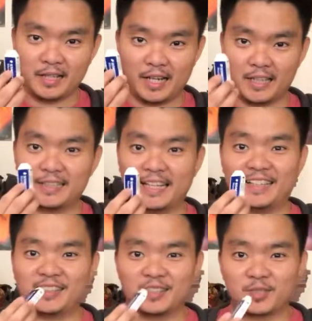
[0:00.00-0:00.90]
I
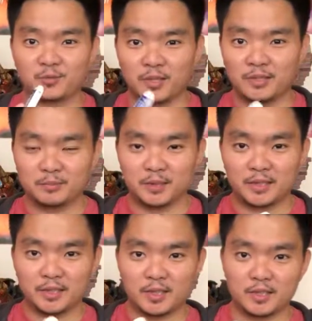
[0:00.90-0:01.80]
get this one
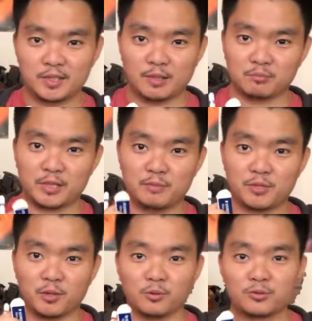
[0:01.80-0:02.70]
because sometimes
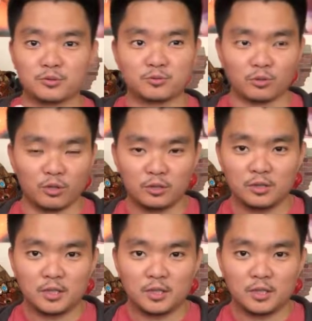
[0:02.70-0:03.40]
I also draw.